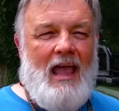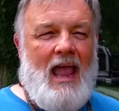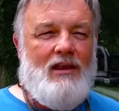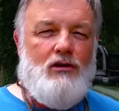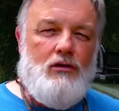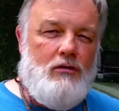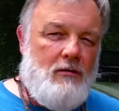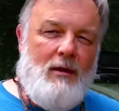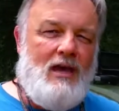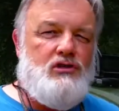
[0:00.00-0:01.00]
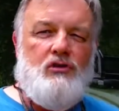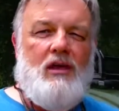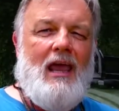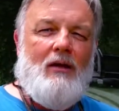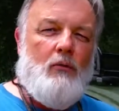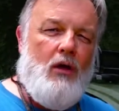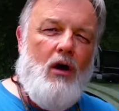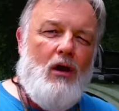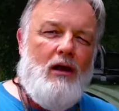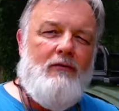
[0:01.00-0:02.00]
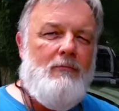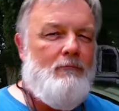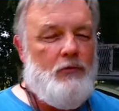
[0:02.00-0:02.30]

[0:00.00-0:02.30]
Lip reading: and you do the best you can with all of them.